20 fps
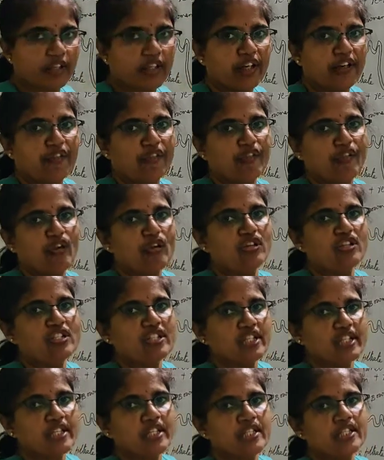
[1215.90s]

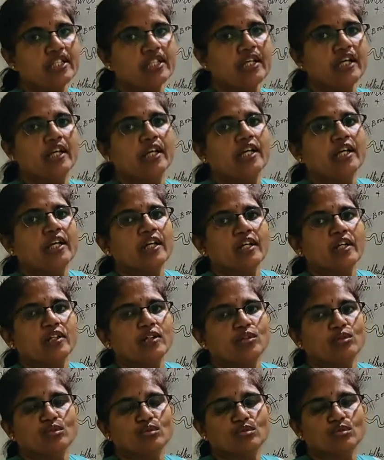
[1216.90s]
nephrons is
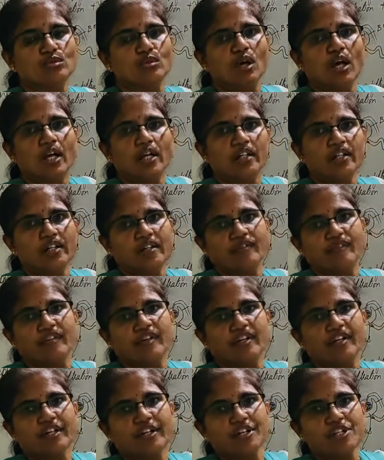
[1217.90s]
to do
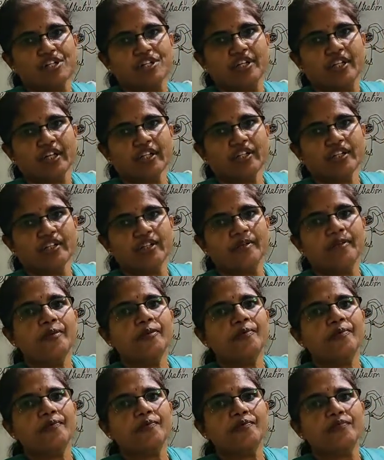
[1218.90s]
ultrafiltration and
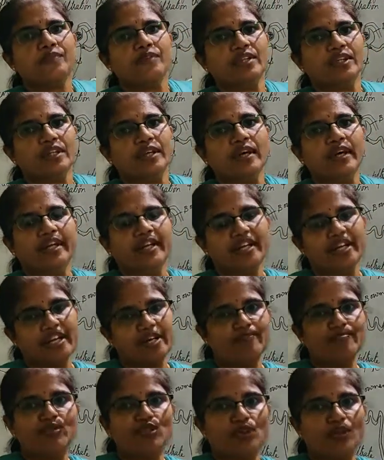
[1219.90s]

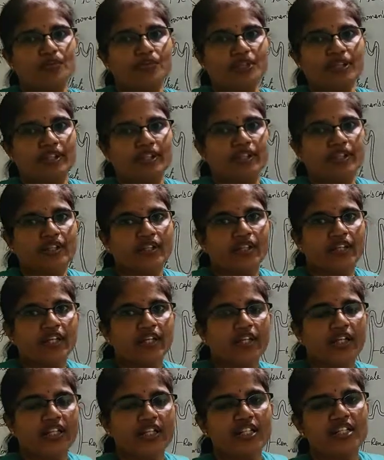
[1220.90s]
reabsorption.
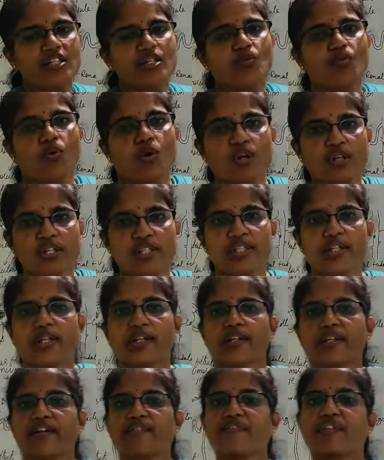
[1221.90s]
Let us see what is
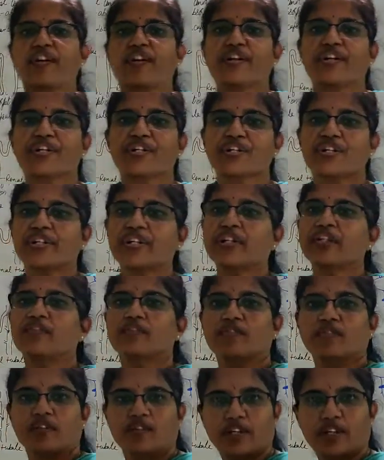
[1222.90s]
ultrafiltration
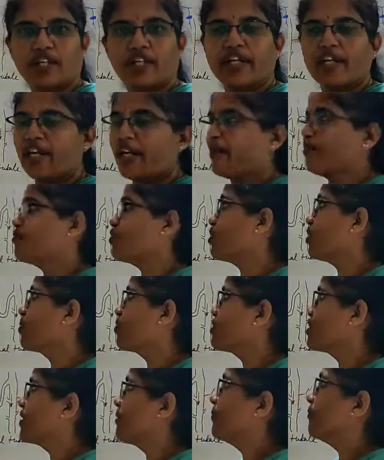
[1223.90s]
and
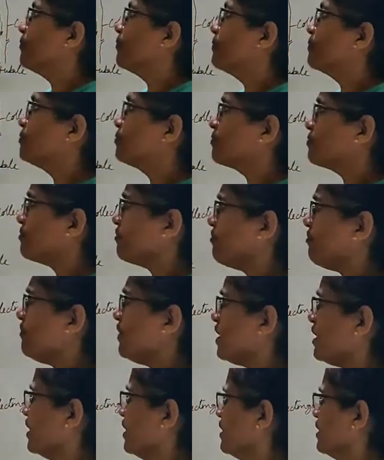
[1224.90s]
reabsorption.
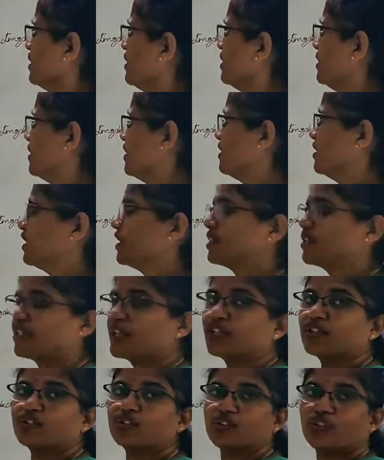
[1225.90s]
This is a
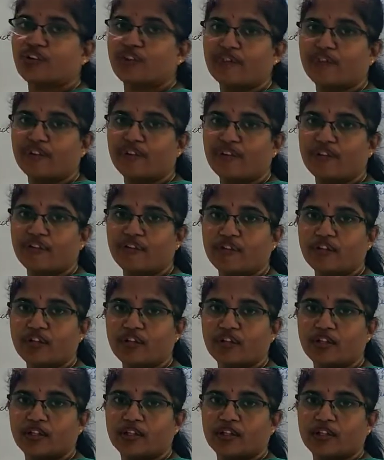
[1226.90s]
structure of nephron.